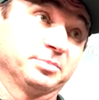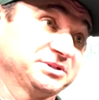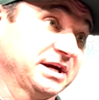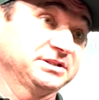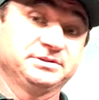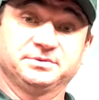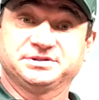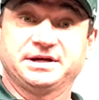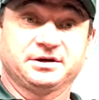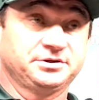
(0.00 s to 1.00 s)
Protection
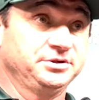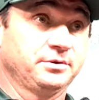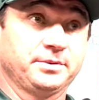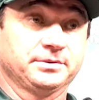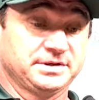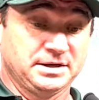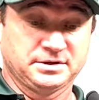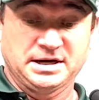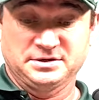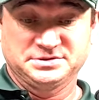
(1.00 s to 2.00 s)
was there. And when we were down
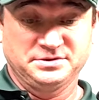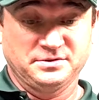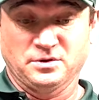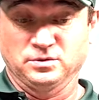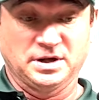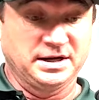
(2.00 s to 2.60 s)
a guy or two in the whole